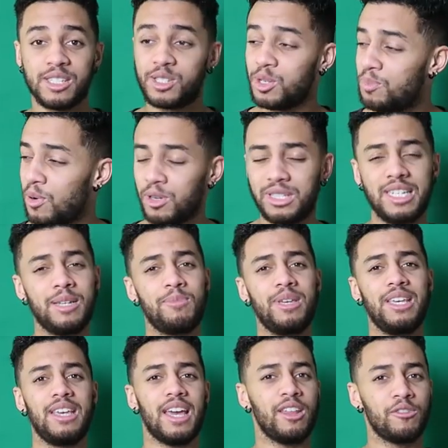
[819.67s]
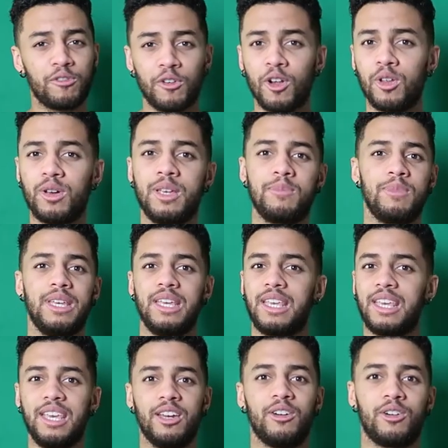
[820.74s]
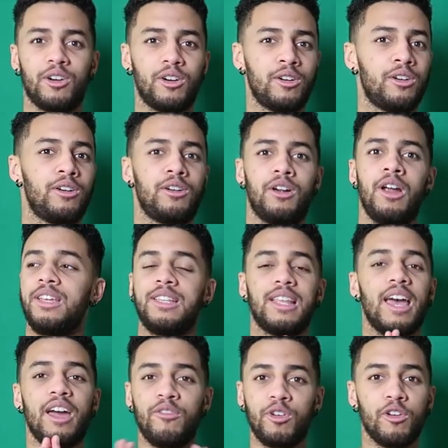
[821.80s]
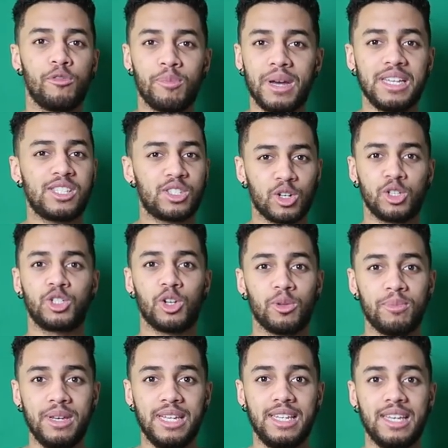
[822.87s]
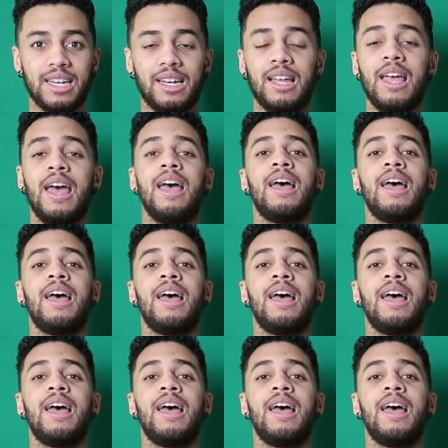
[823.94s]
supporting me and following me here or in every of my social media.